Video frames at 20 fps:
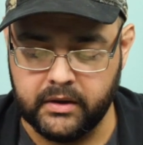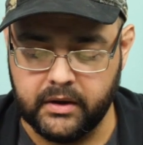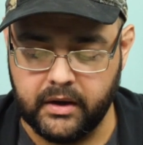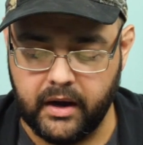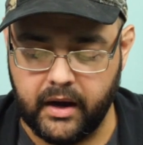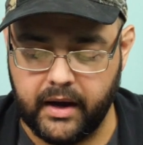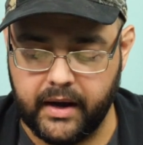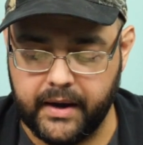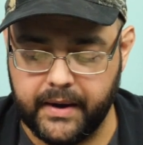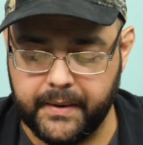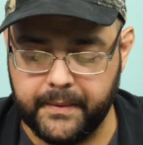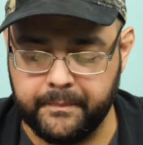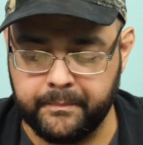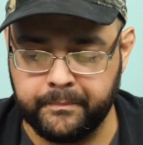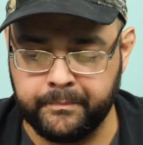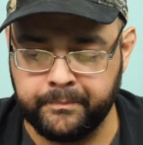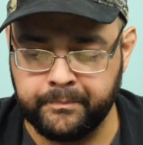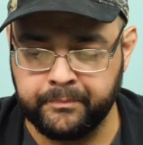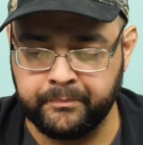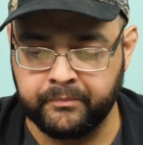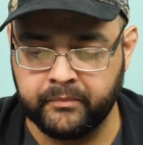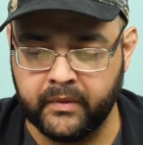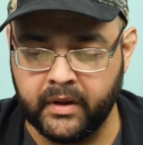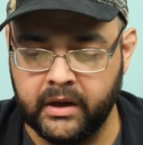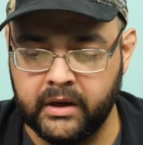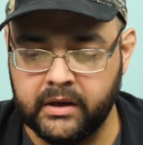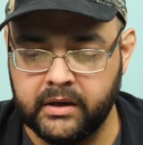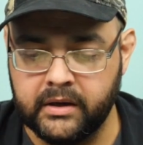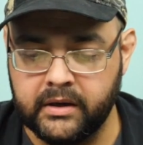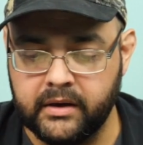The
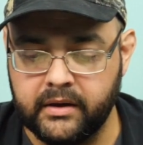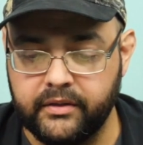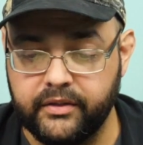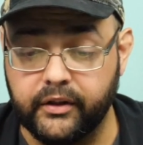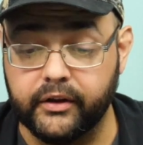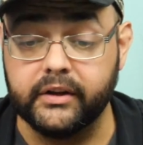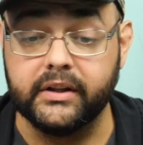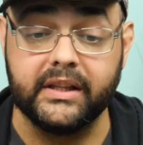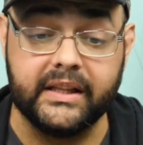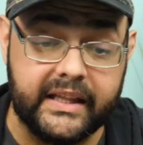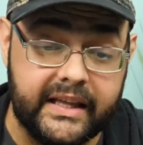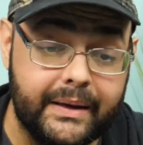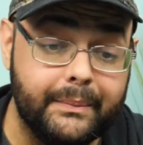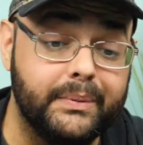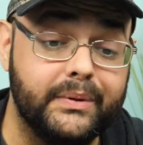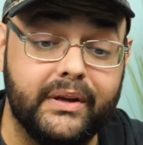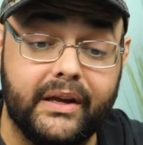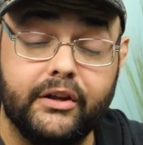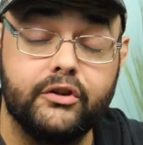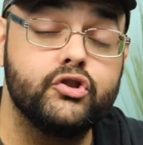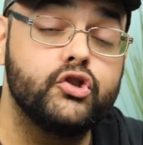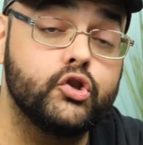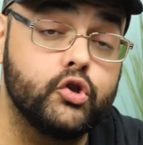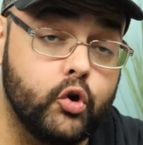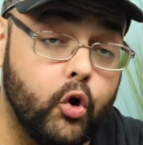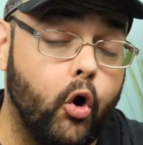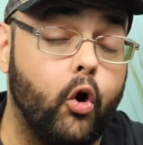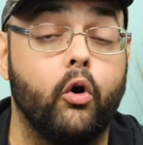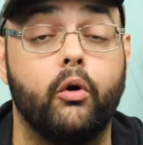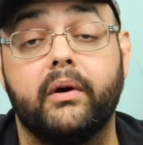leaps in
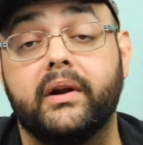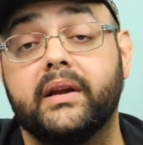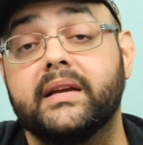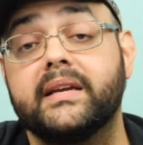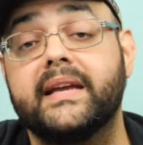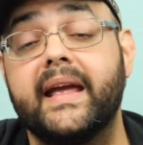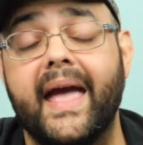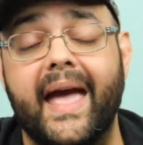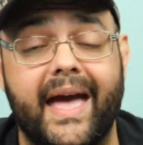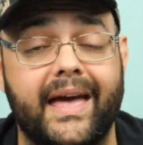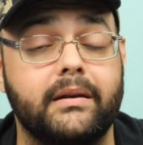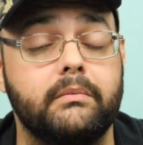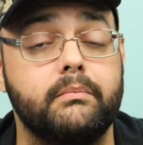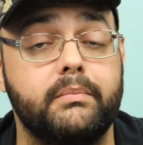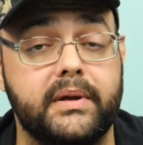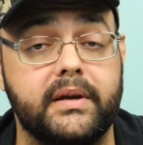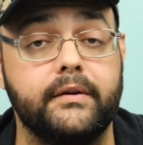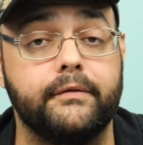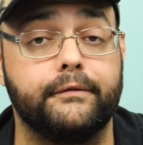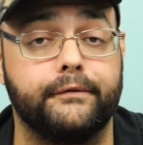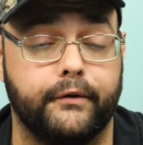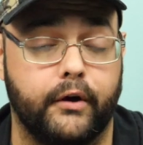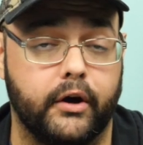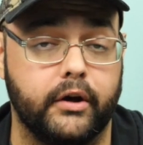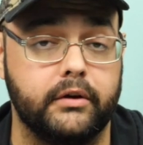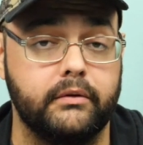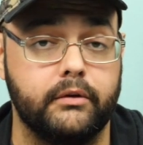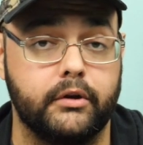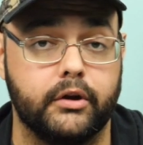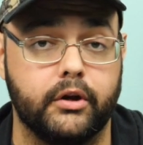scoring can be
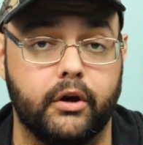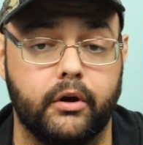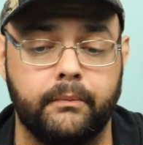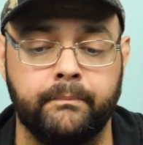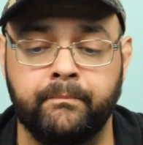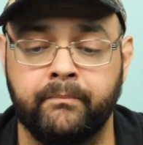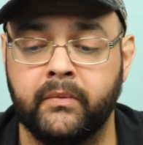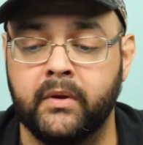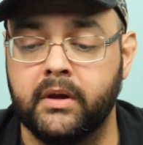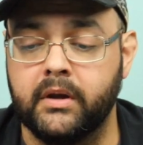fun, you know,